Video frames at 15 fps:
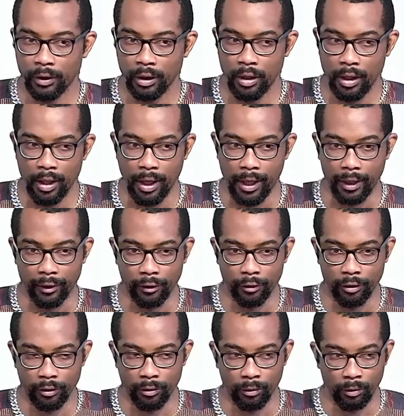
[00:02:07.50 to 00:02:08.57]
And
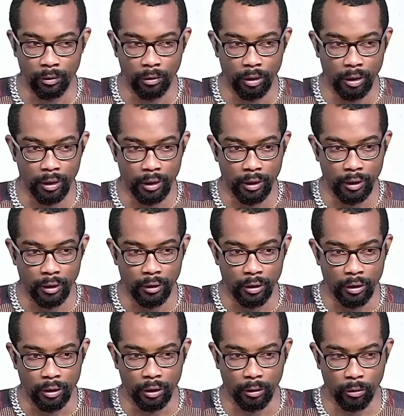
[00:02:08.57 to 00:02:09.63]
the
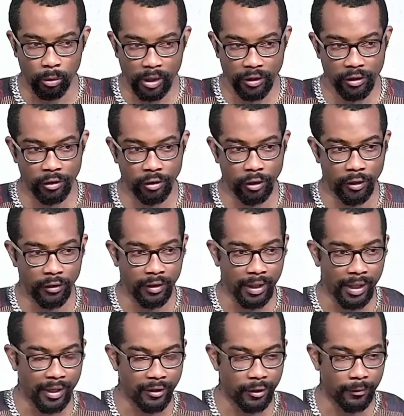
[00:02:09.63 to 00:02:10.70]
question Jesus
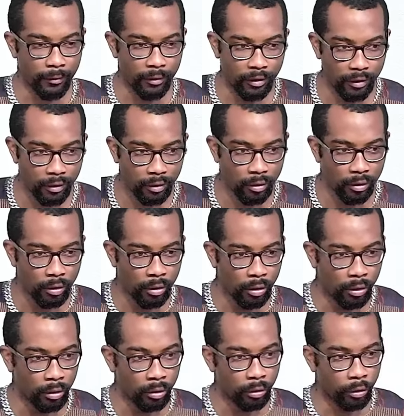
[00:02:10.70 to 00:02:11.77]
asks him is,
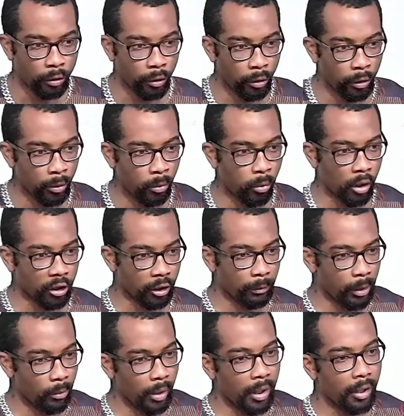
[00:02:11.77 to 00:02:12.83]
"Do you want to be
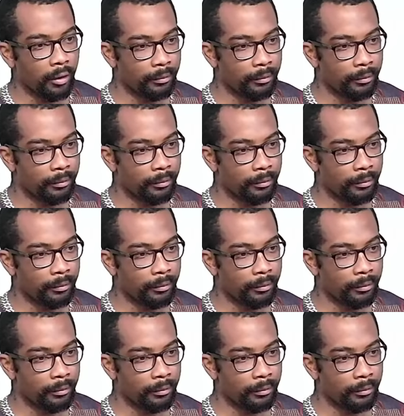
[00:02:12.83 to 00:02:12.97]
well?"